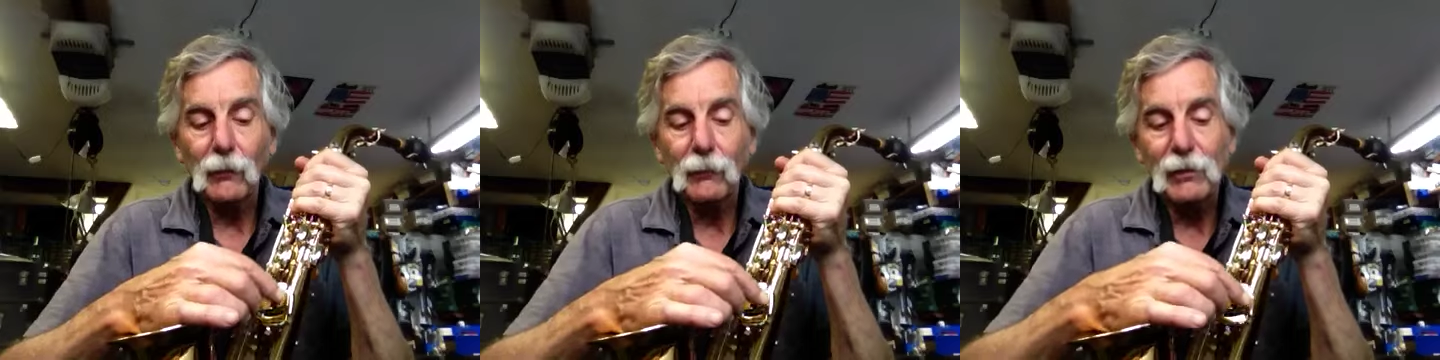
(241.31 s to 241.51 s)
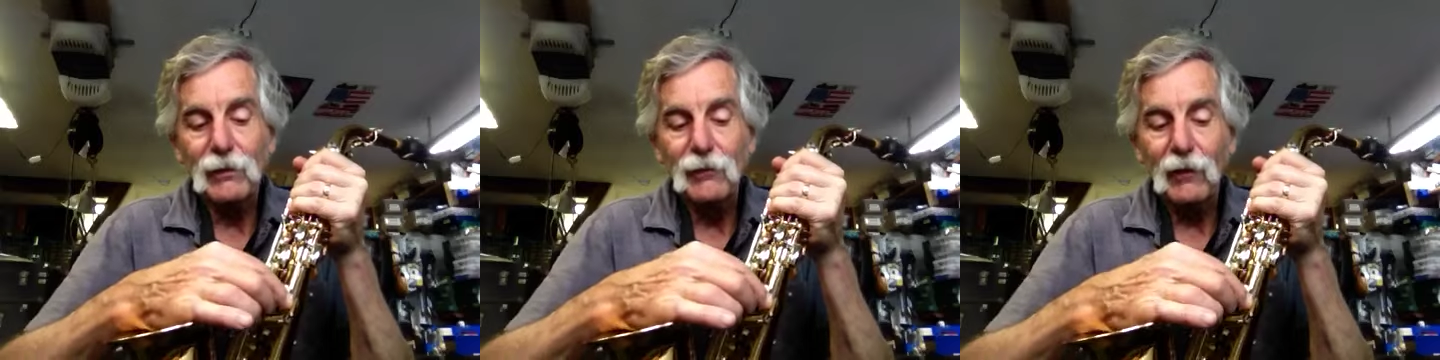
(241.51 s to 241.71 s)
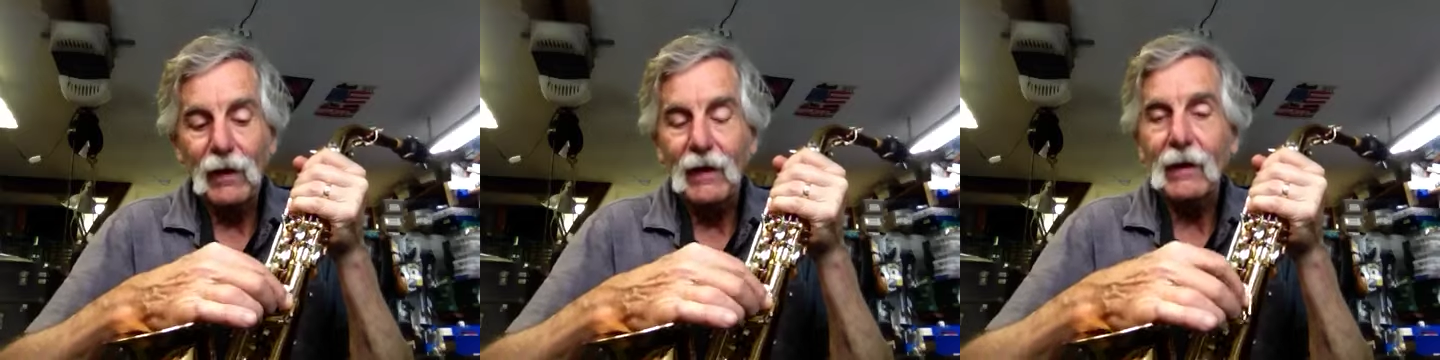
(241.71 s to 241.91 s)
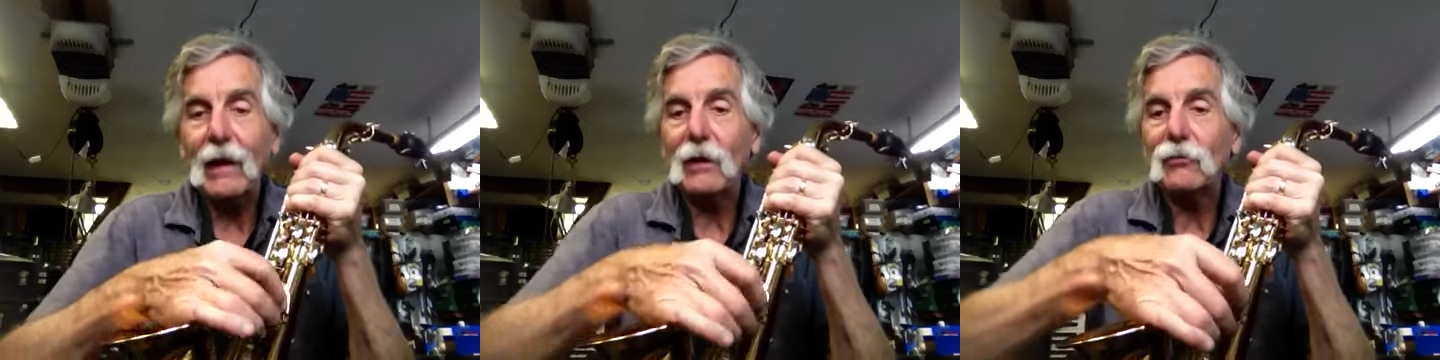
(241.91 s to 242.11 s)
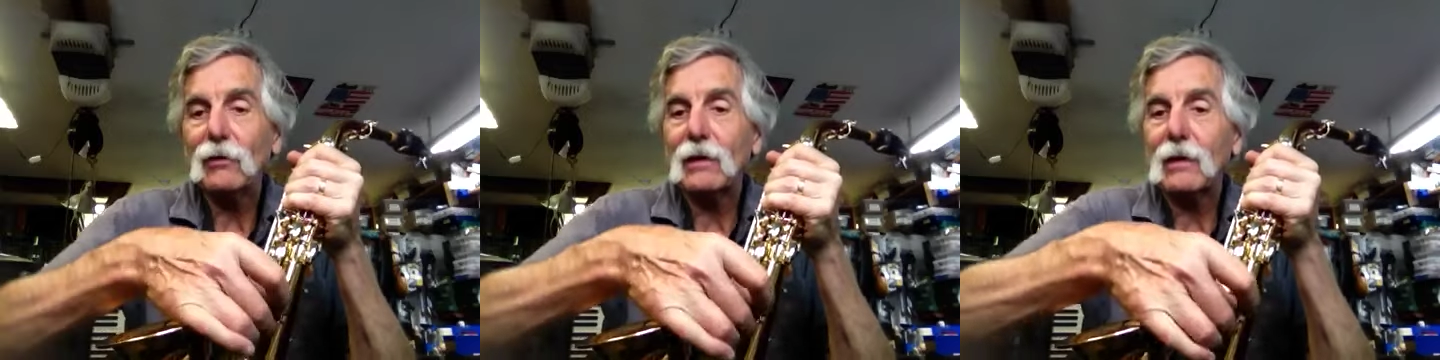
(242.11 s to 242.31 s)
B flat
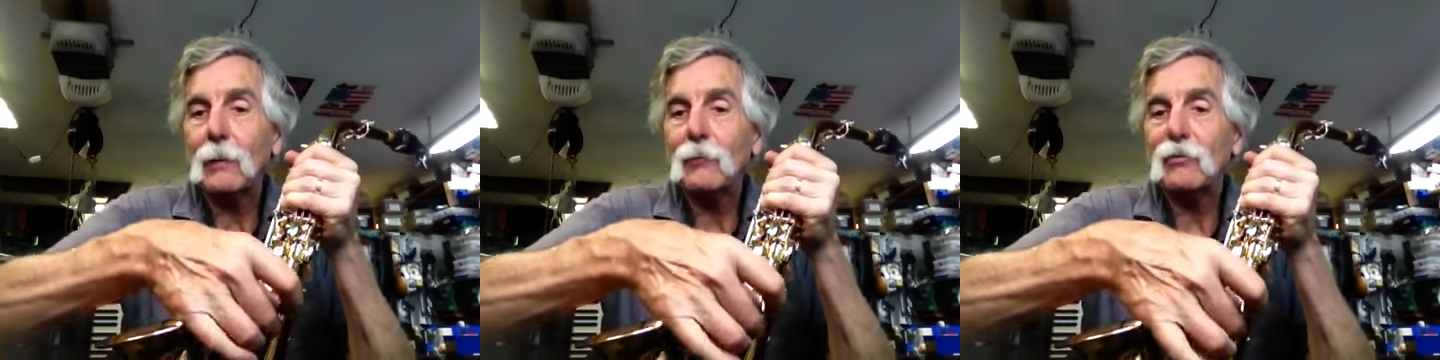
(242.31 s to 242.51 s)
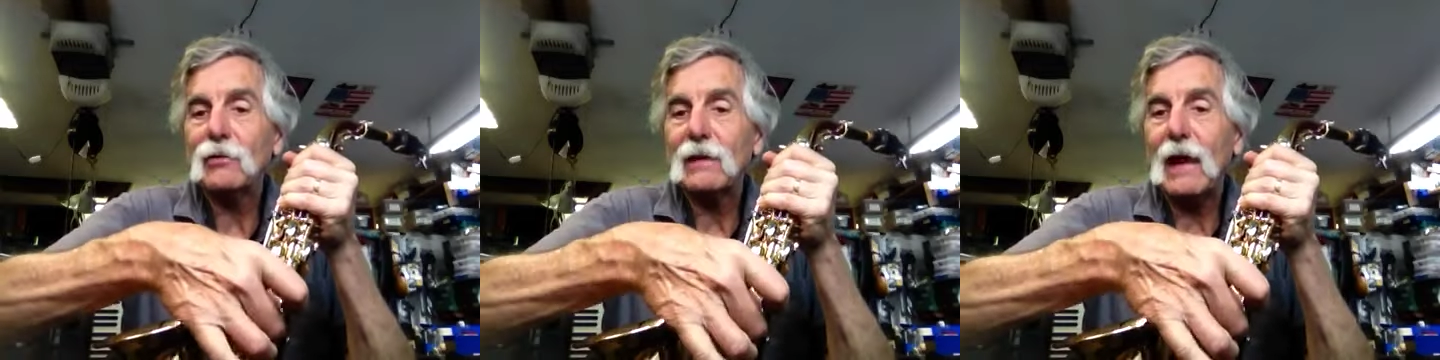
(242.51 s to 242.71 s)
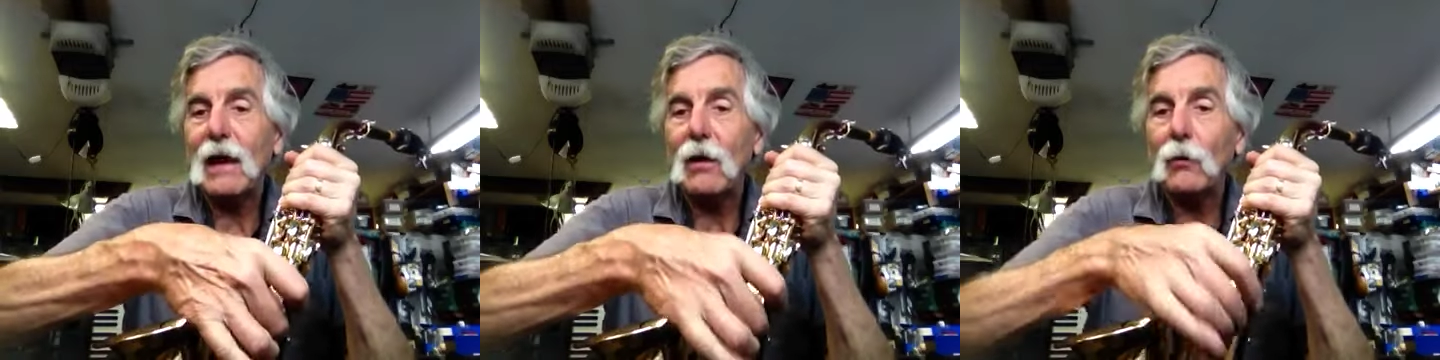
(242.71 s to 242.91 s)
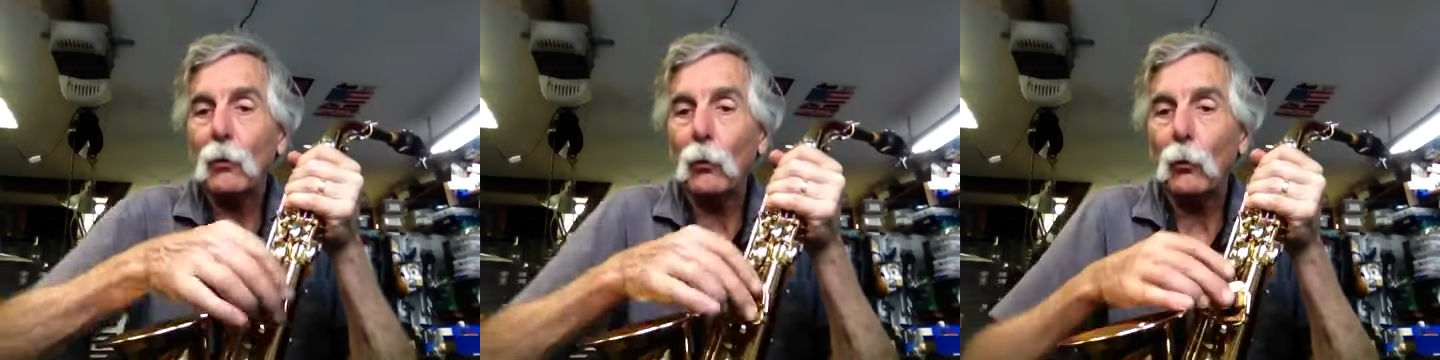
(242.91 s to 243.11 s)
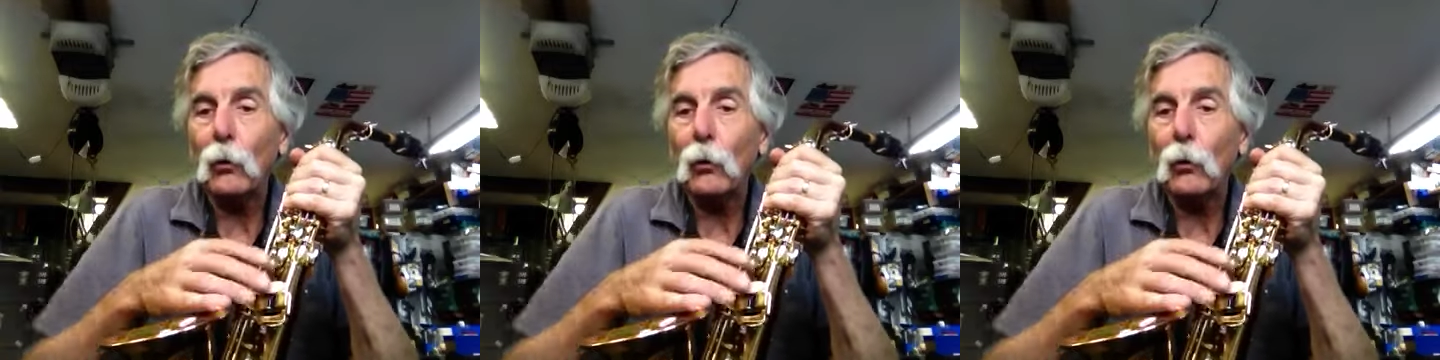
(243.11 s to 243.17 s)
actually comes down